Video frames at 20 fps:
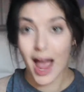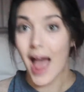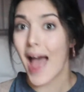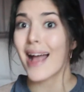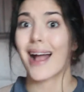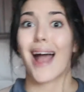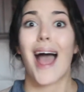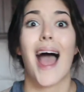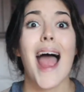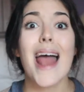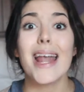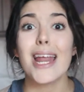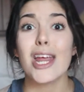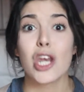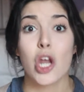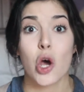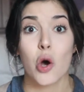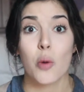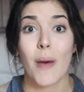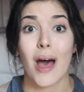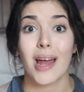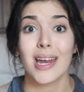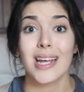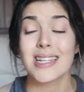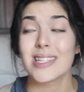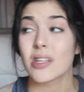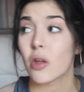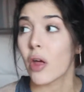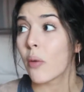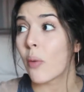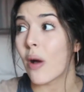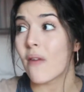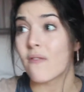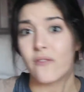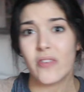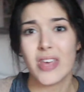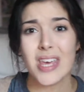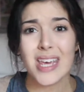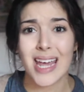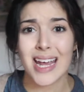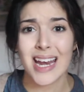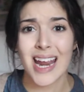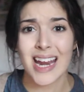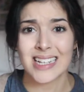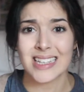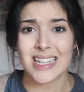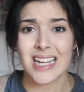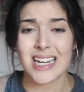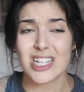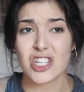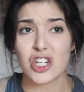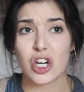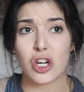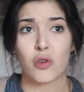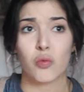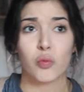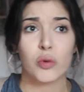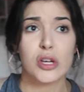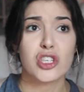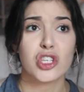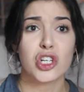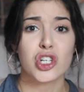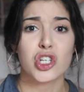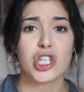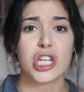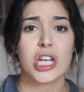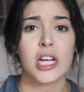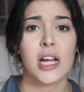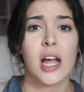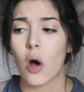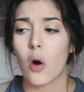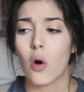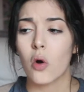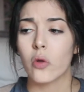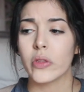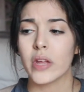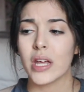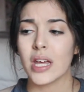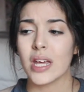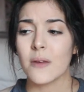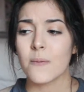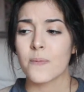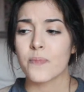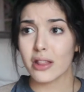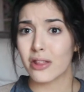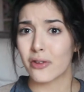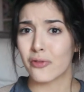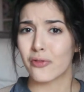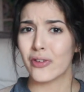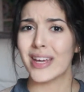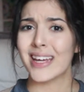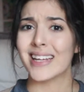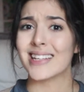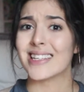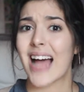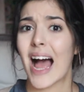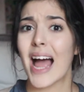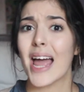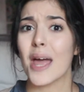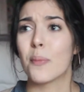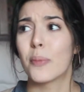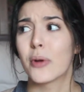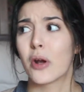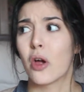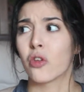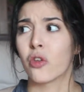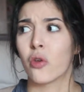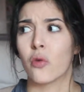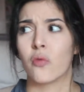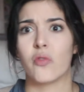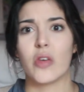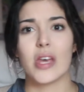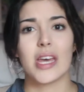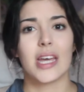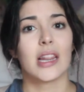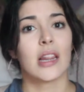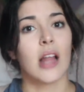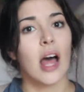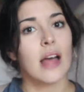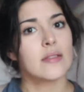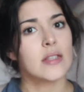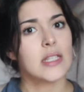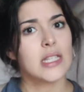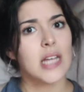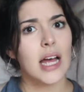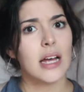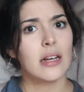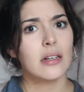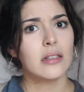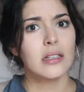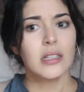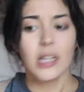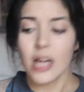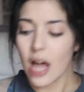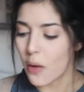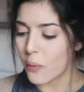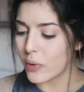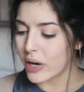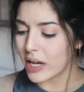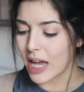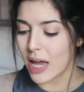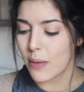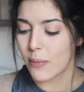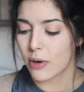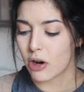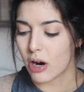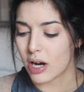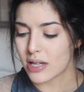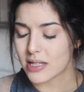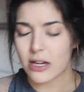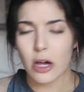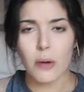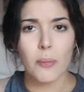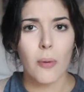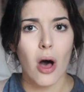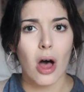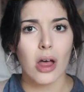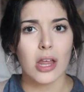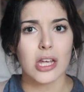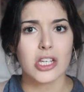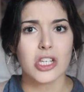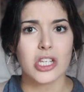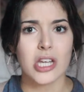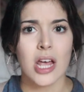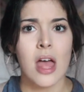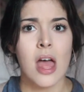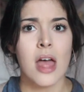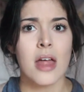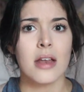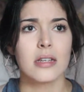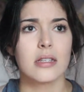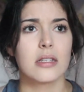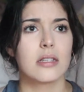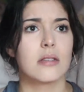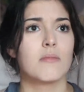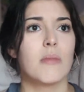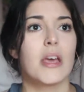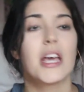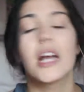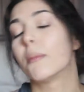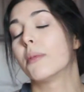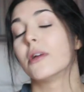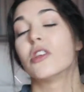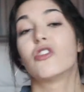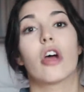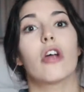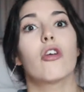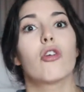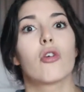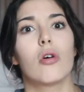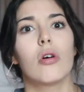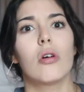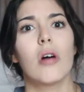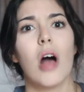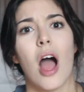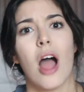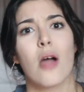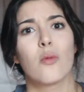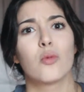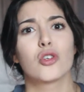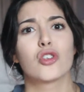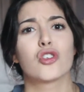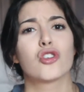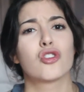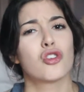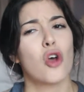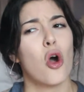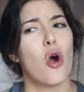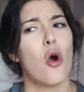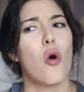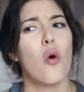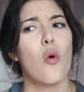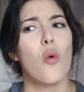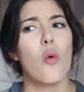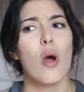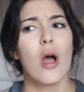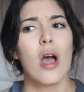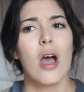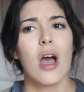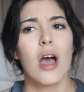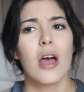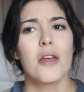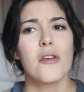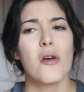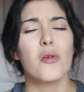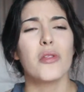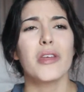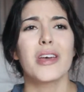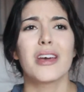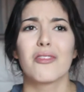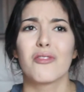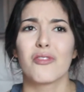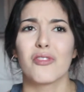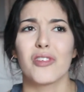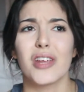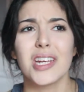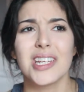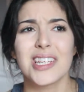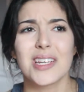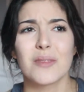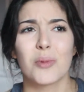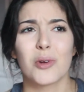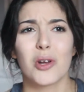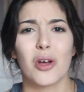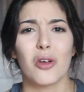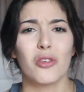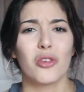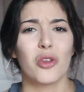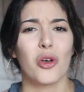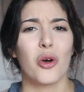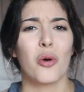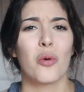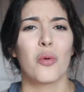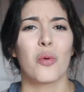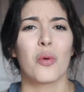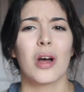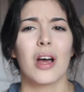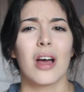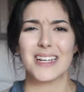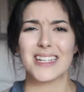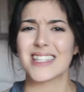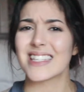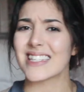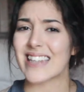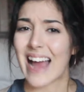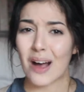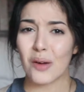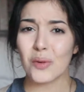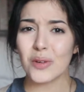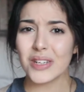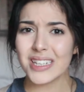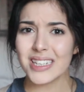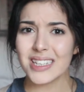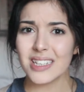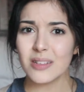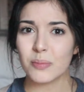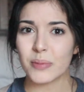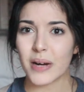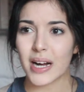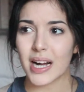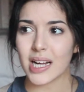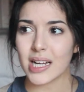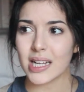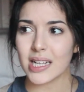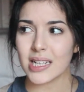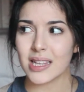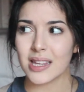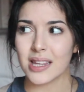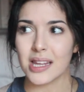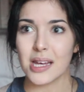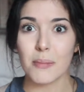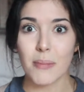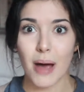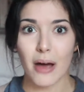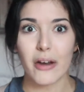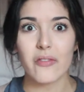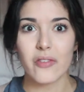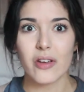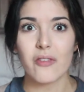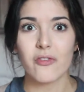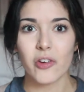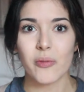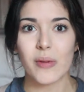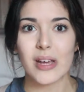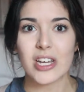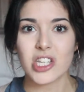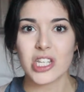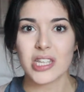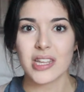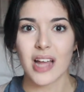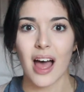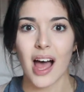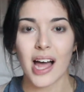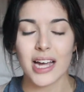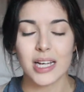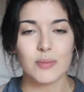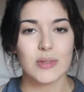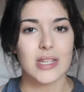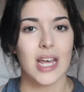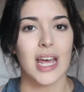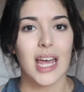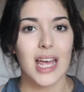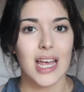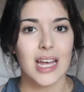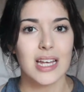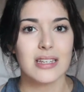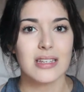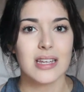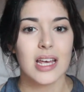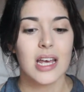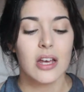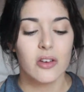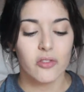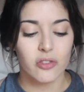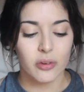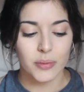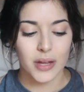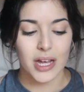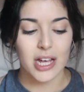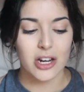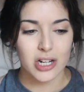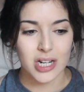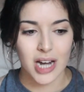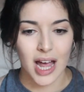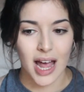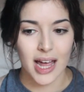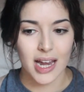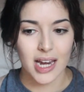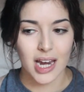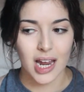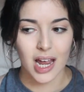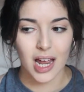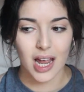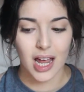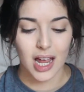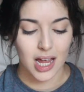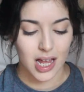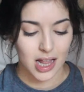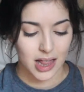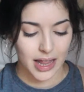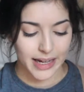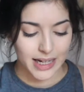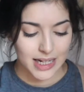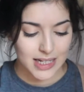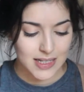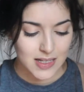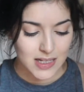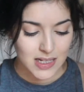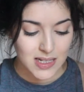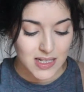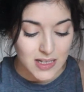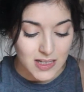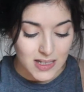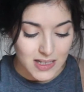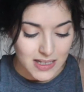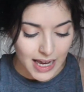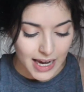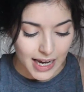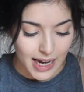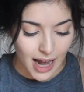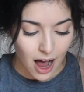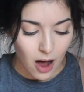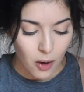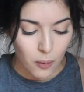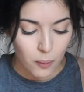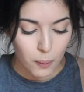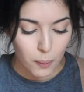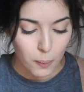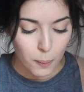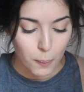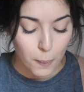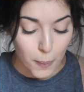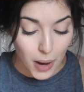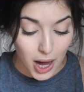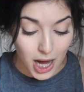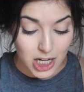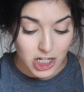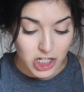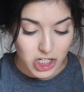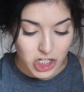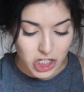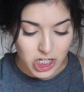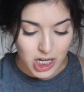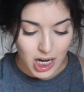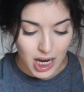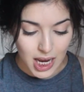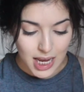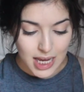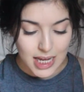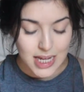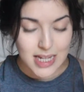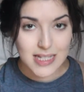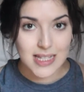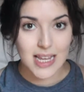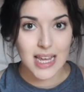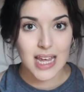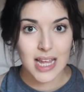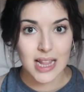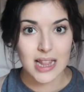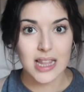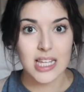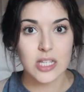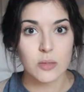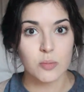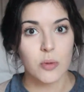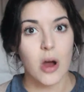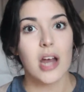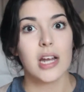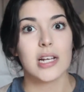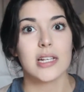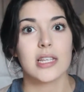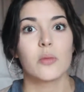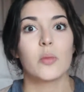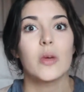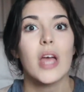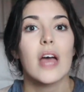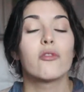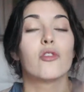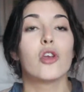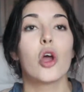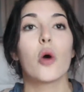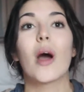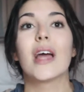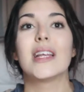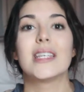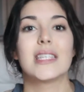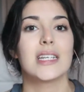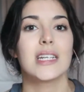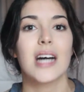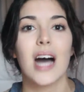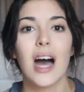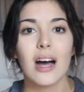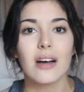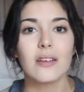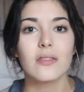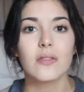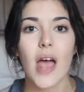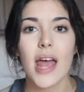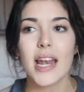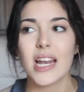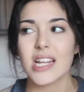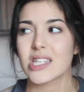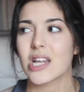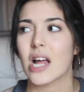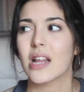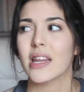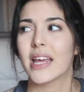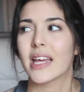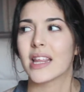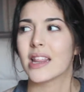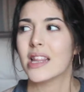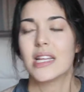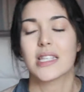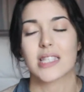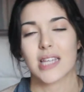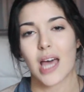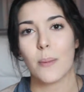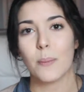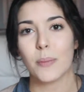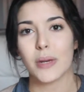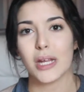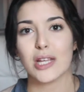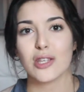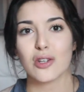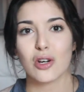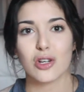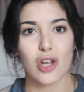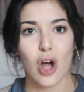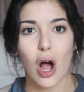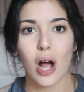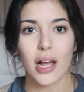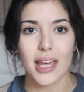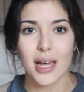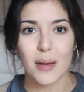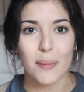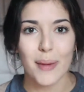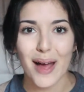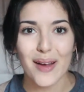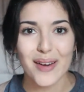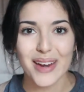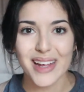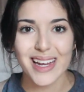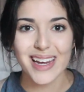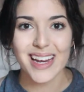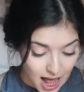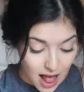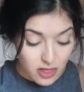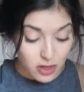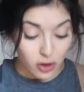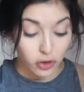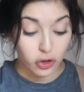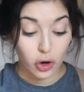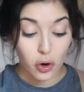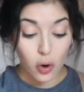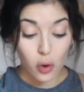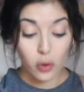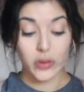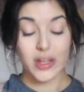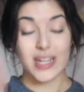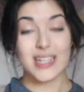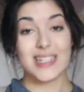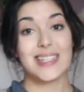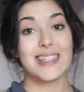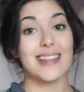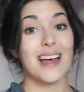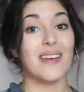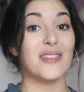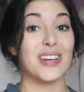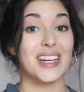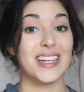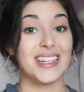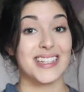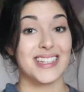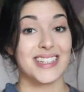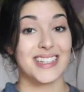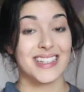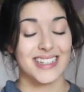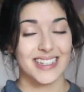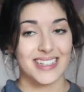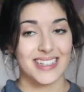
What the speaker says: Heck, I didn't know about it until I went vegan, and then I started researching not only the vegan diet but also vegan lifestyle. And when I came across nail polish and makeup in general, I was so not only conflicted but also astounded by the amount of information that I obtained from the internet. Like it's insane how much is in these products and we have no idea of, and it's not like these companies are talking about it. And those are only 7.